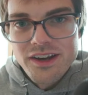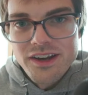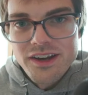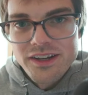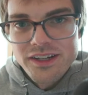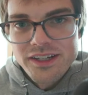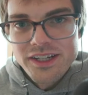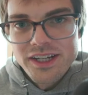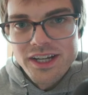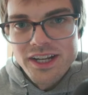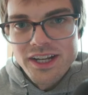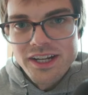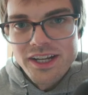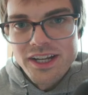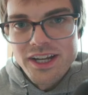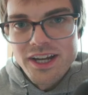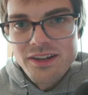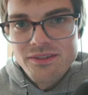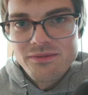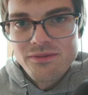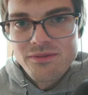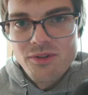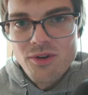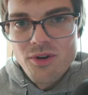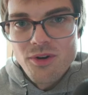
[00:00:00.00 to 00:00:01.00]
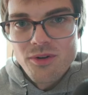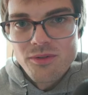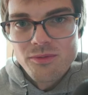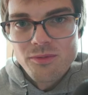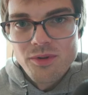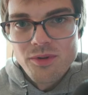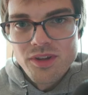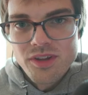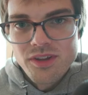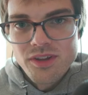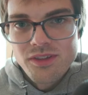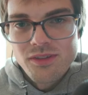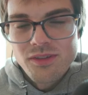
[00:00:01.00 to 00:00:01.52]
kind of got involved
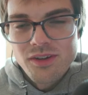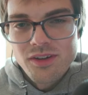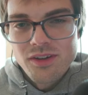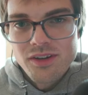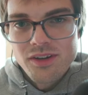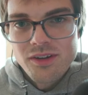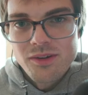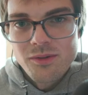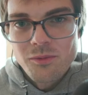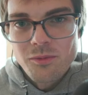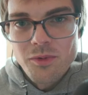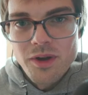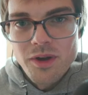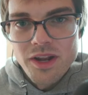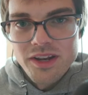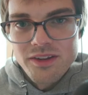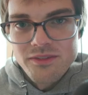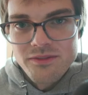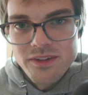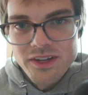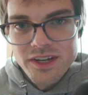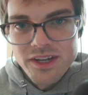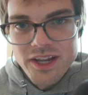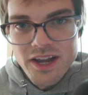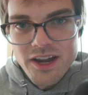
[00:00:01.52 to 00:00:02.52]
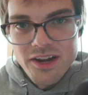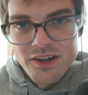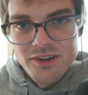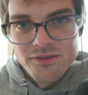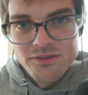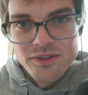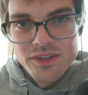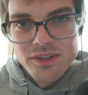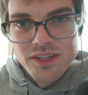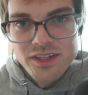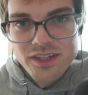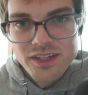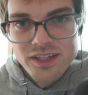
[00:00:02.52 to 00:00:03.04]
with wedding
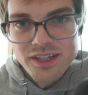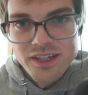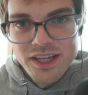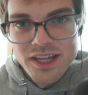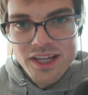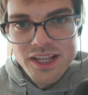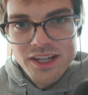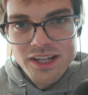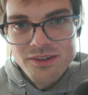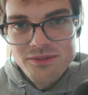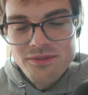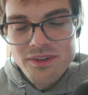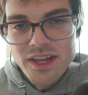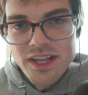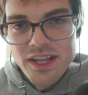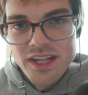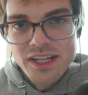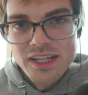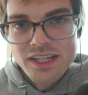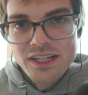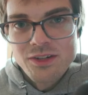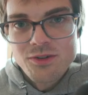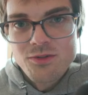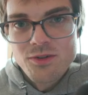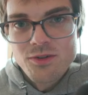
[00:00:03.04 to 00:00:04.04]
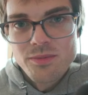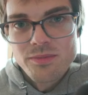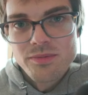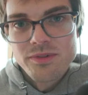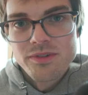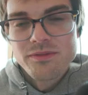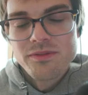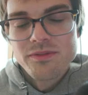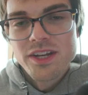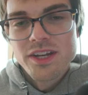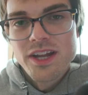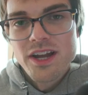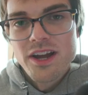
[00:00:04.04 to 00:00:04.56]
videography and event and
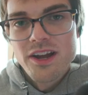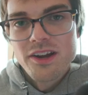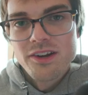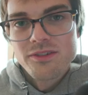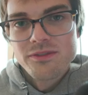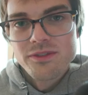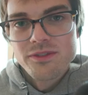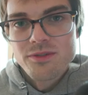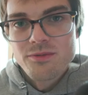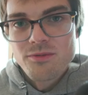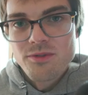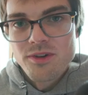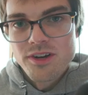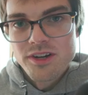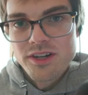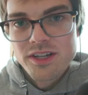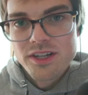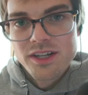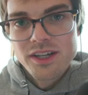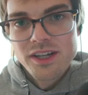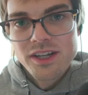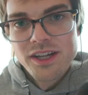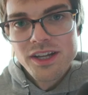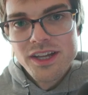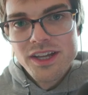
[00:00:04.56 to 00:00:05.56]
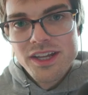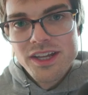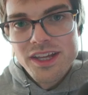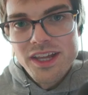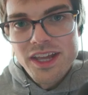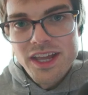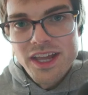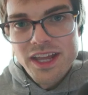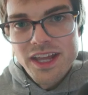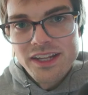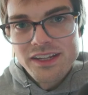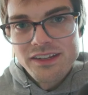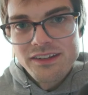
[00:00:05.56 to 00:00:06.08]
corporate videography work,
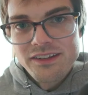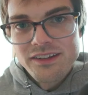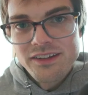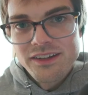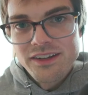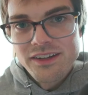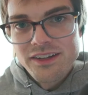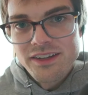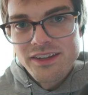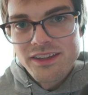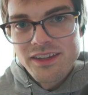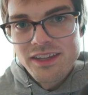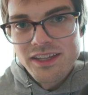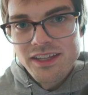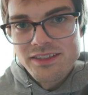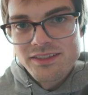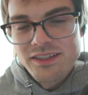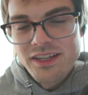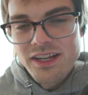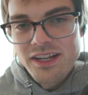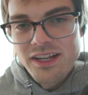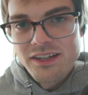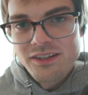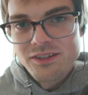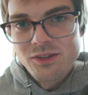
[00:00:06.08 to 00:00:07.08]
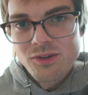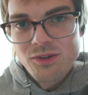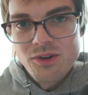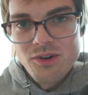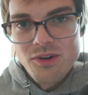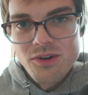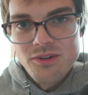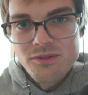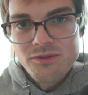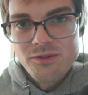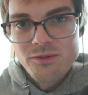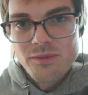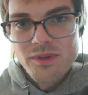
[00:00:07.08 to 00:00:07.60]
and things kind of took
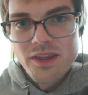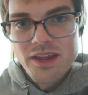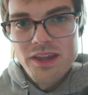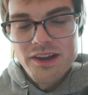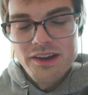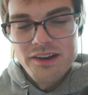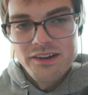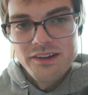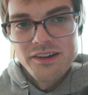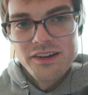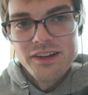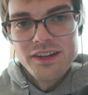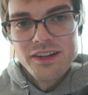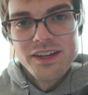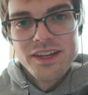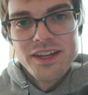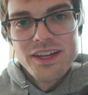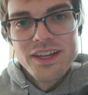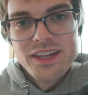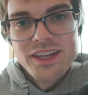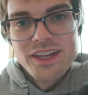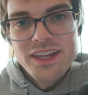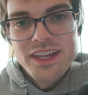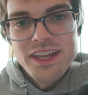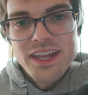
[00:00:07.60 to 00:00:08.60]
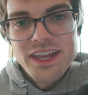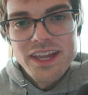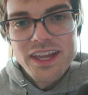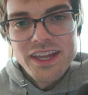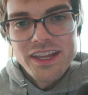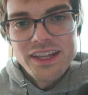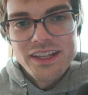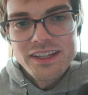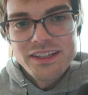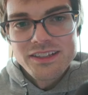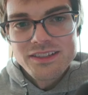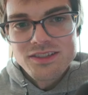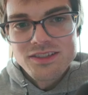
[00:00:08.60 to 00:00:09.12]
off from there.
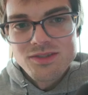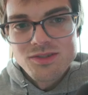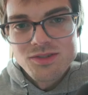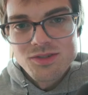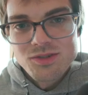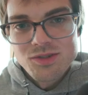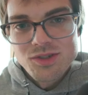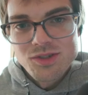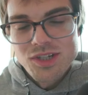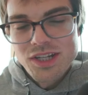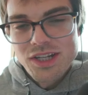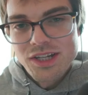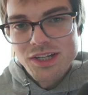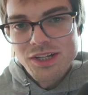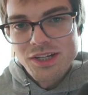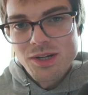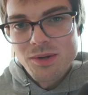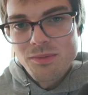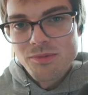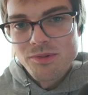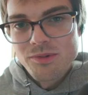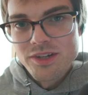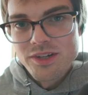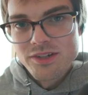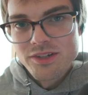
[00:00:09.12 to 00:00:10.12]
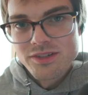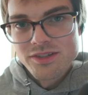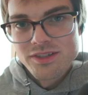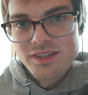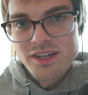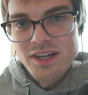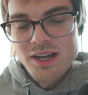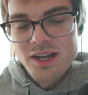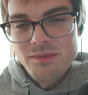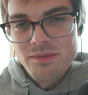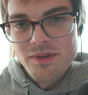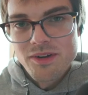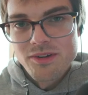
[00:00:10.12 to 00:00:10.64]
And in a couple years'
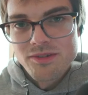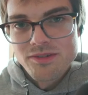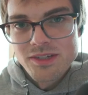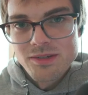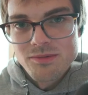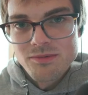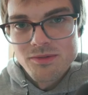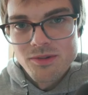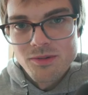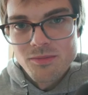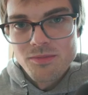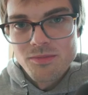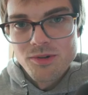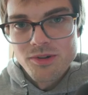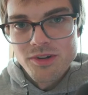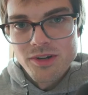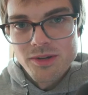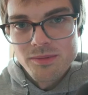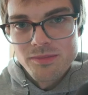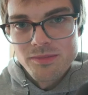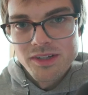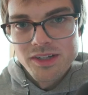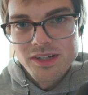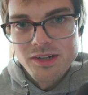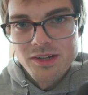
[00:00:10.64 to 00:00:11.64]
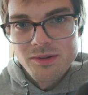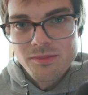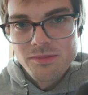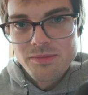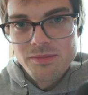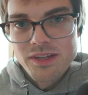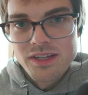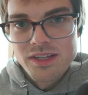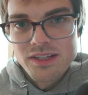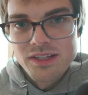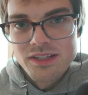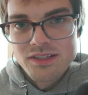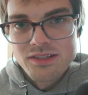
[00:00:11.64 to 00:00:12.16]
time, I was able to build up the
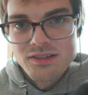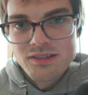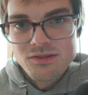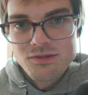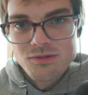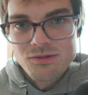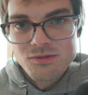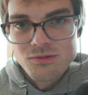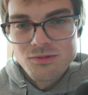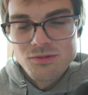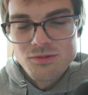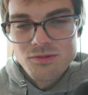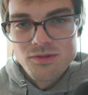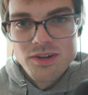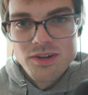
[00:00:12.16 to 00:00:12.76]
company into,